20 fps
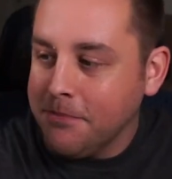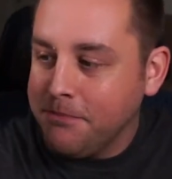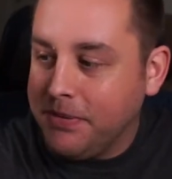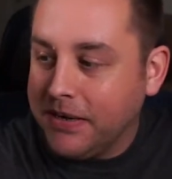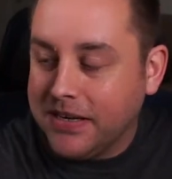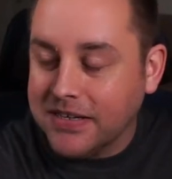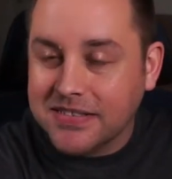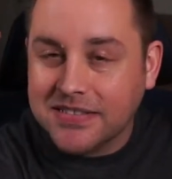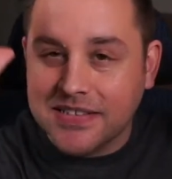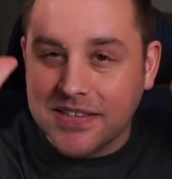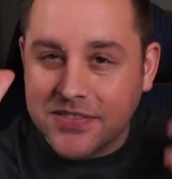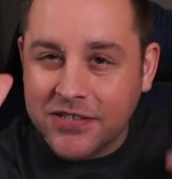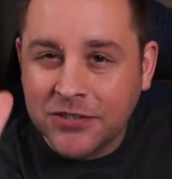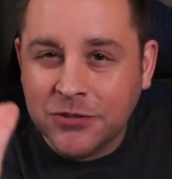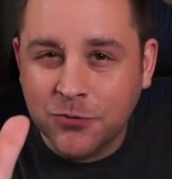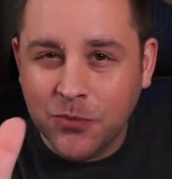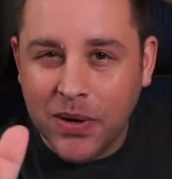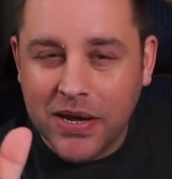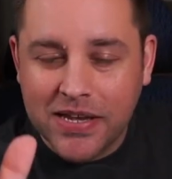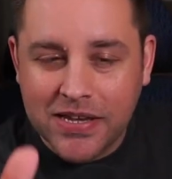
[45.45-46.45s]
Because
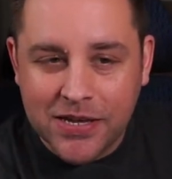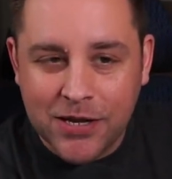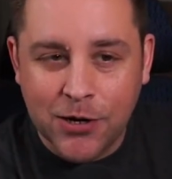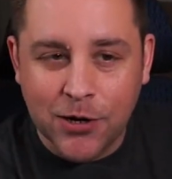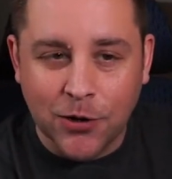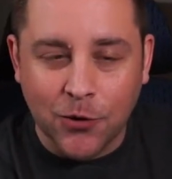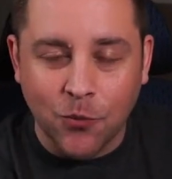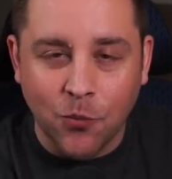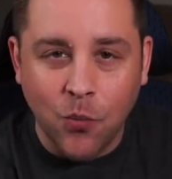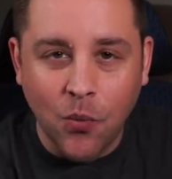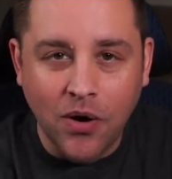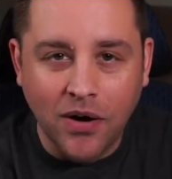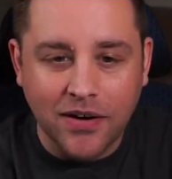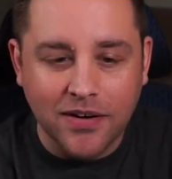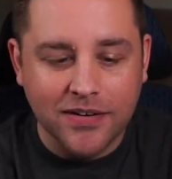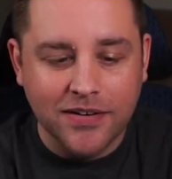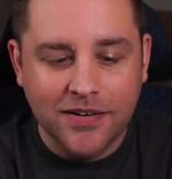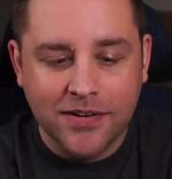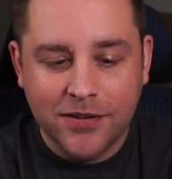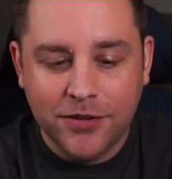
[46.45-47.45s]
this way here,
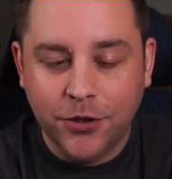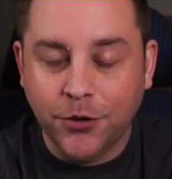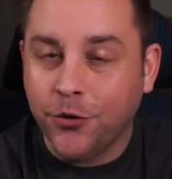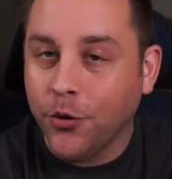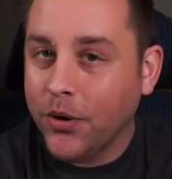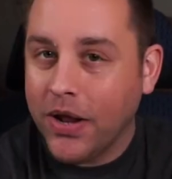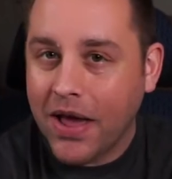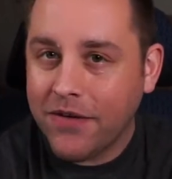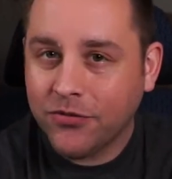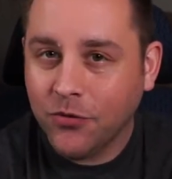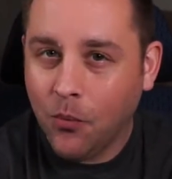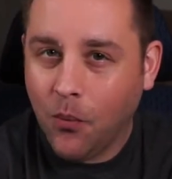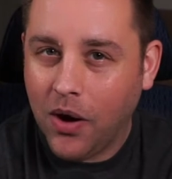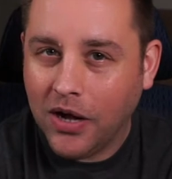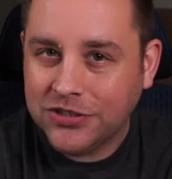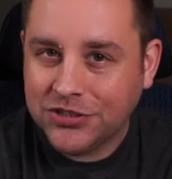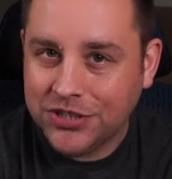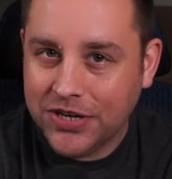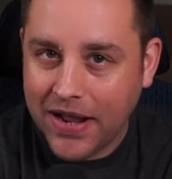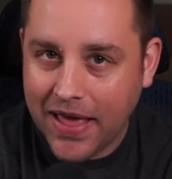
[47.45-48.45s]
one, you don't have to
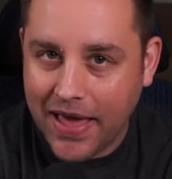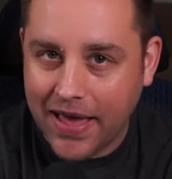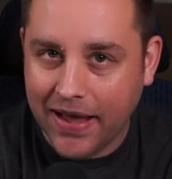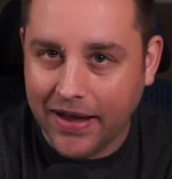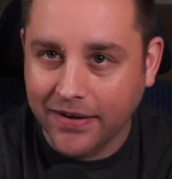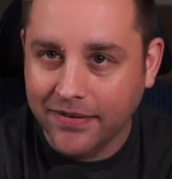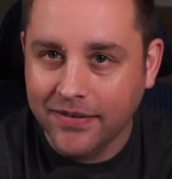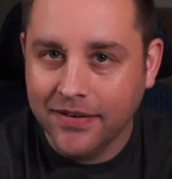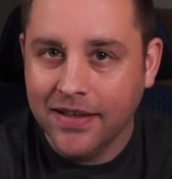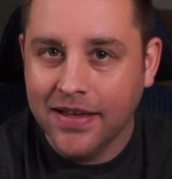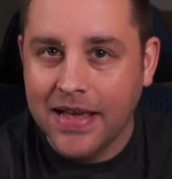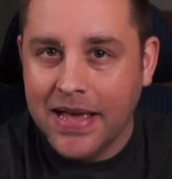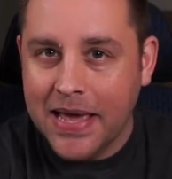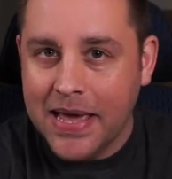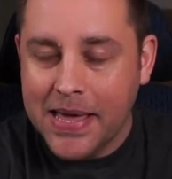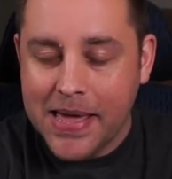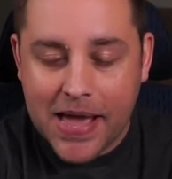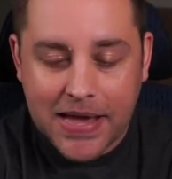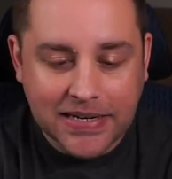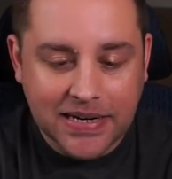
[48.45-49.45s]
watch an ad,
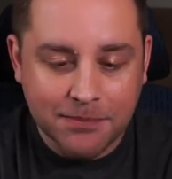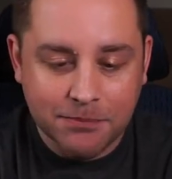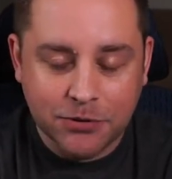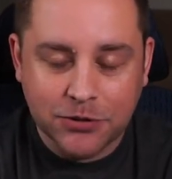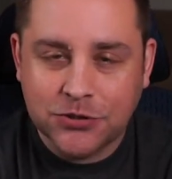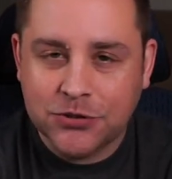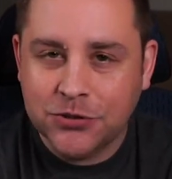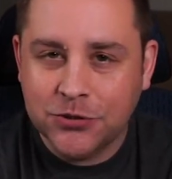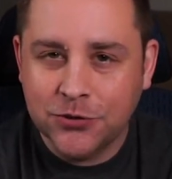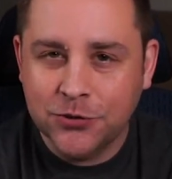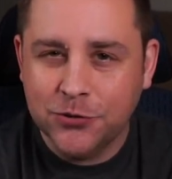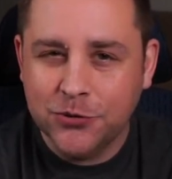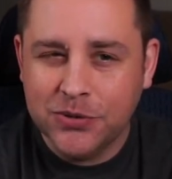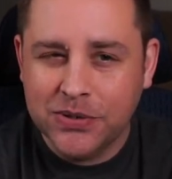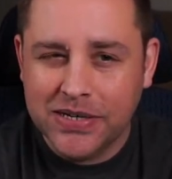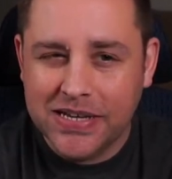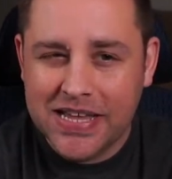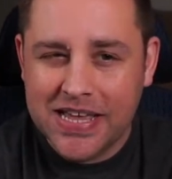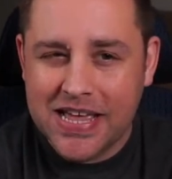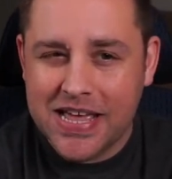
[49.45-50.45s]
and number
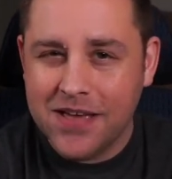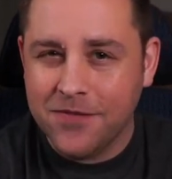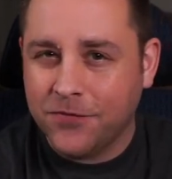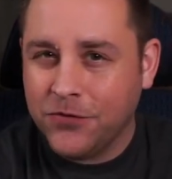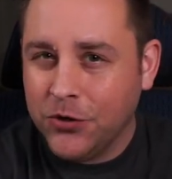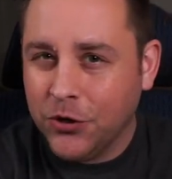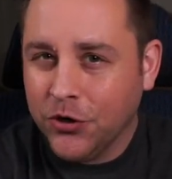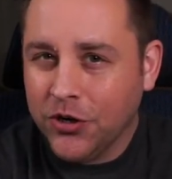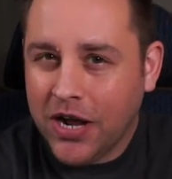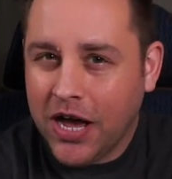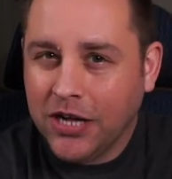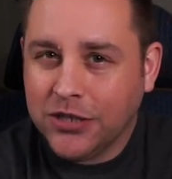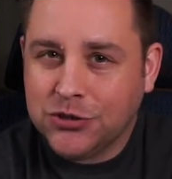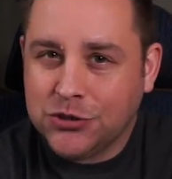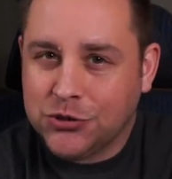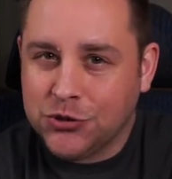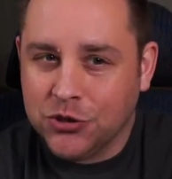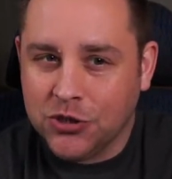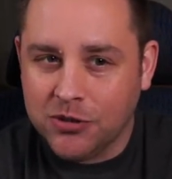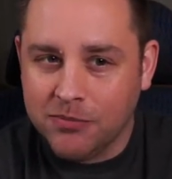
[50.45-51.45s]
two, if you're not
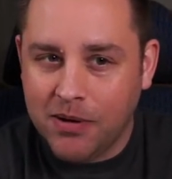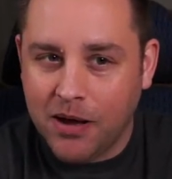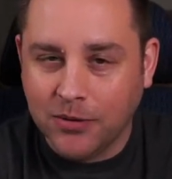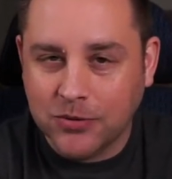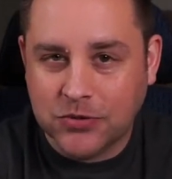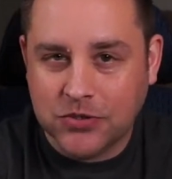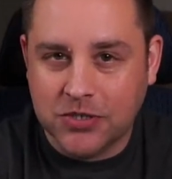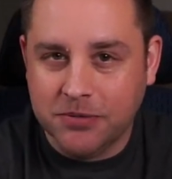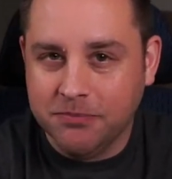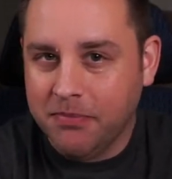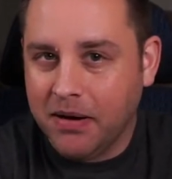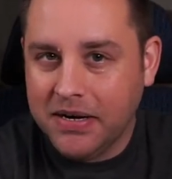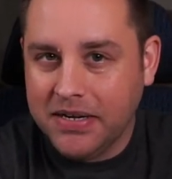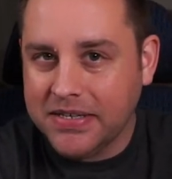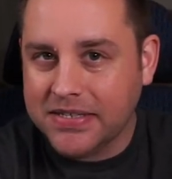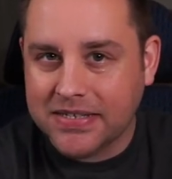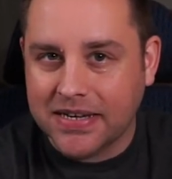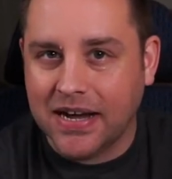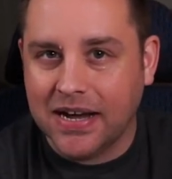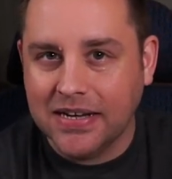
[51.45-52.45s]
sure about
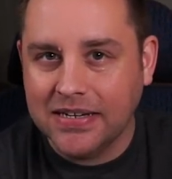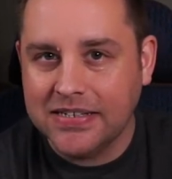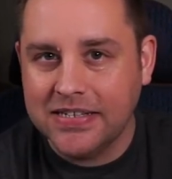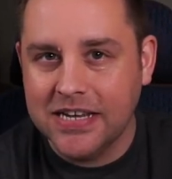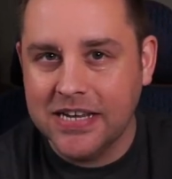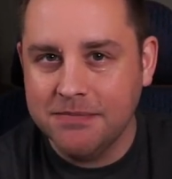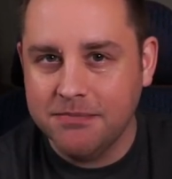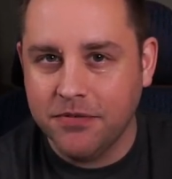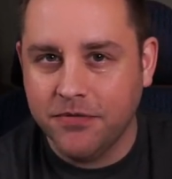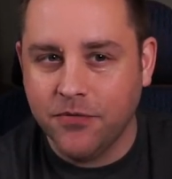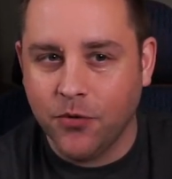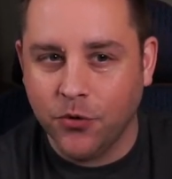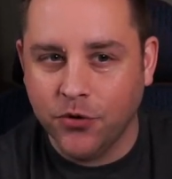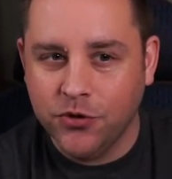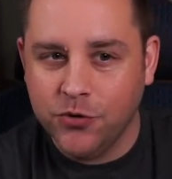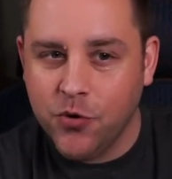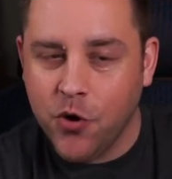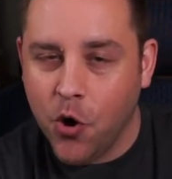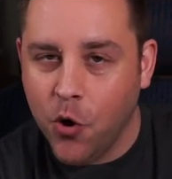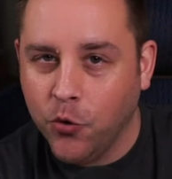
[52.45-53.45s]
somebody's content before
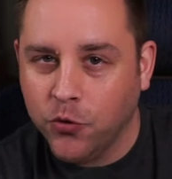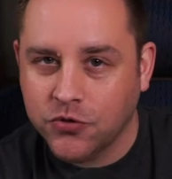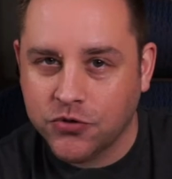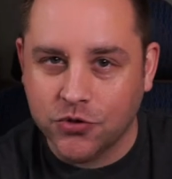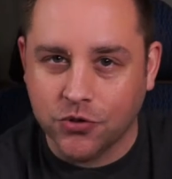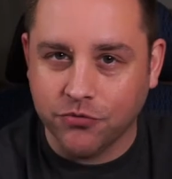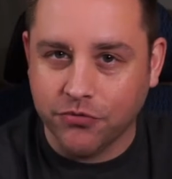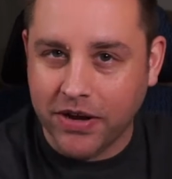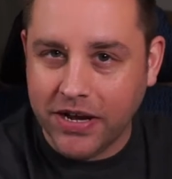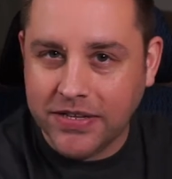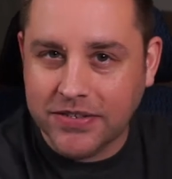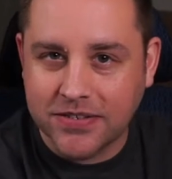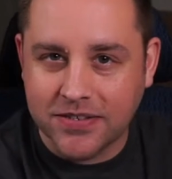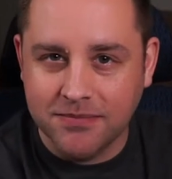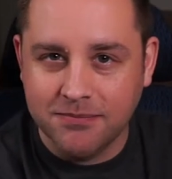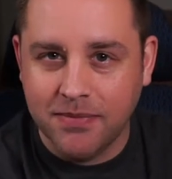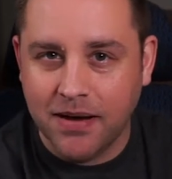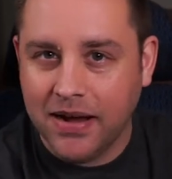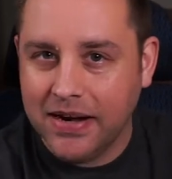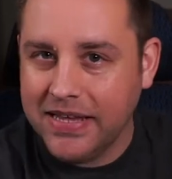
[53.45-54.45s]
you host or raid
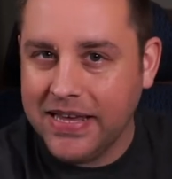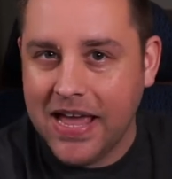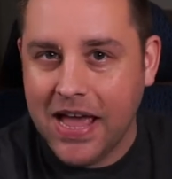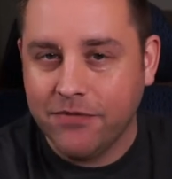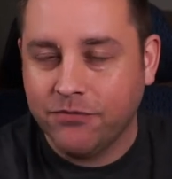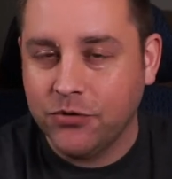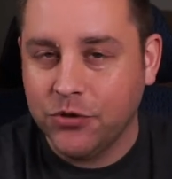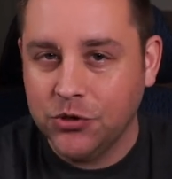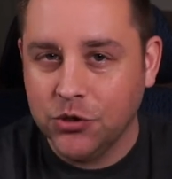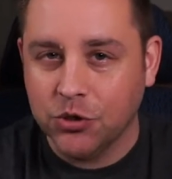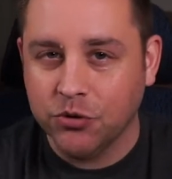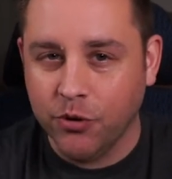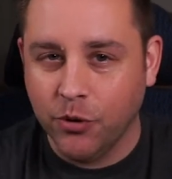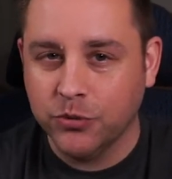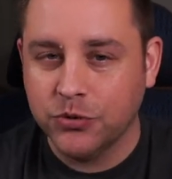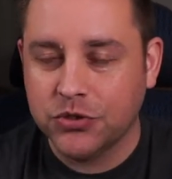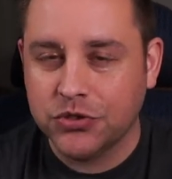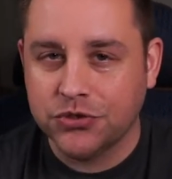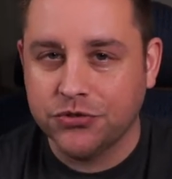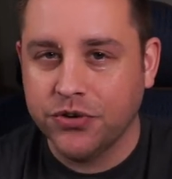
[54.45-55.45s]
somebody after your
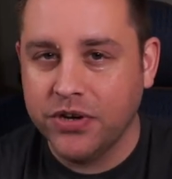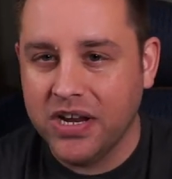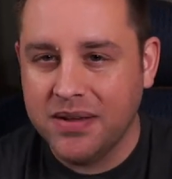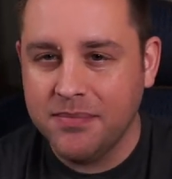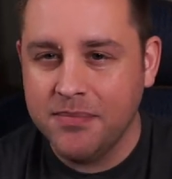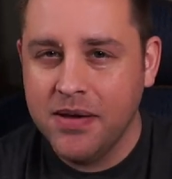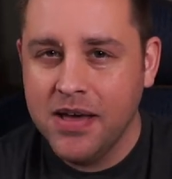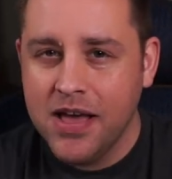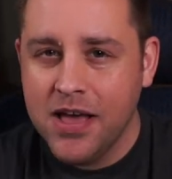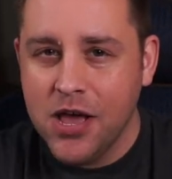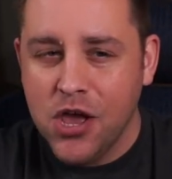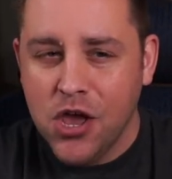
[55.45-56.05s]
own stream,